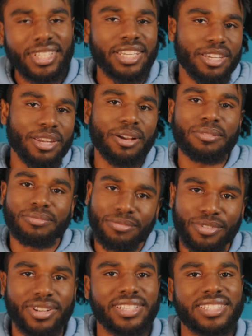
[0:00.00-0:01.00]

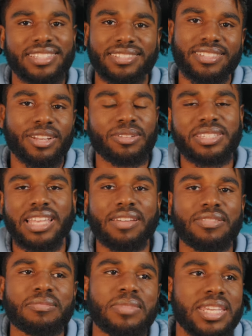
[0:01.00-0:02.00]
the,
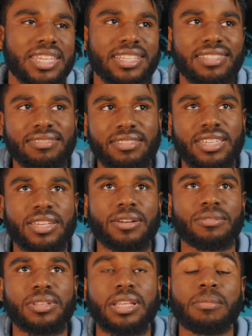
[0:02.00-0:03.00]
seven meaning,
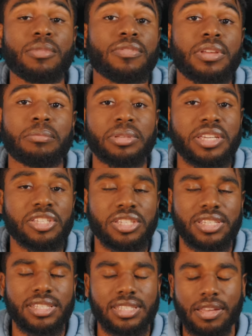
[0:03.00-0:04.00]
the number of
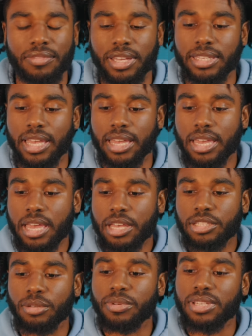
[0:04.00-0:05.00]
completion and stuff like that.
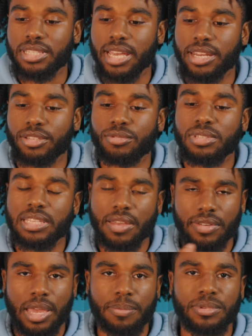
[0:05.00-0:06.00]
So we decided to do
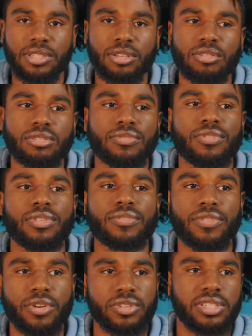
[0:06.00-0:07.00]
seven episodes for the
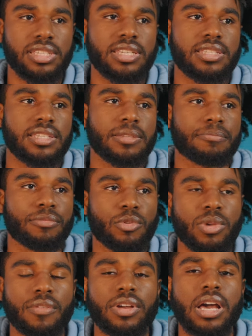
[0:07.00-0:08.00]
first season.
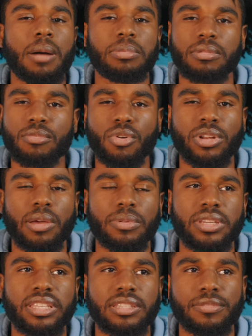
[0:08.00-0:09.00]
We have a couple of more that we
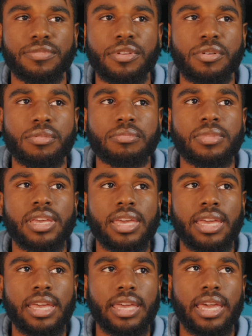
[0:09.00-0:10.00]
need to film.
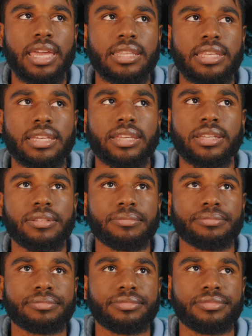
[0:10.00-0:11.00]
And
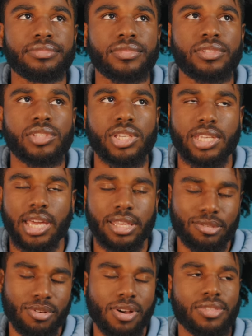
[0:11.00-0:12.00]
then just kind
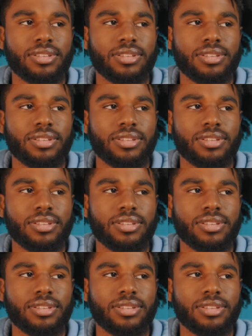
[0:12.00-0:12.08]
of do all